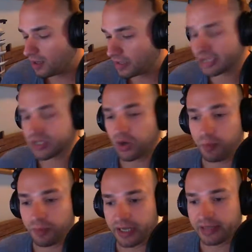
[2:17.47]
They
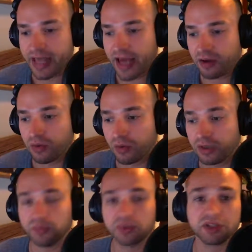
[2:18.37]
told me that
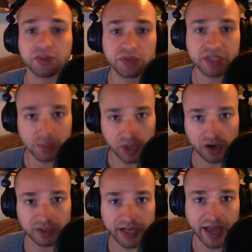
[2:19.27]
with the new SIM
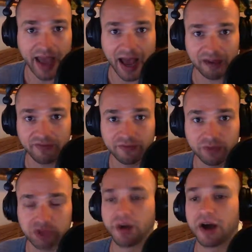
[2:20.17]
card that I have,
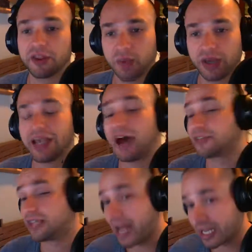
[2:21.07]
which by the way, you have
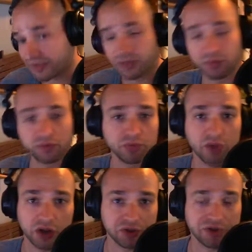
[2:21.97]
to get activated with through
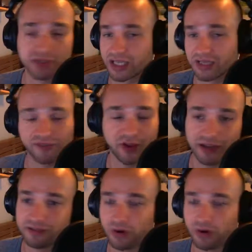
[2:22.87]
Rogers, and that's fine.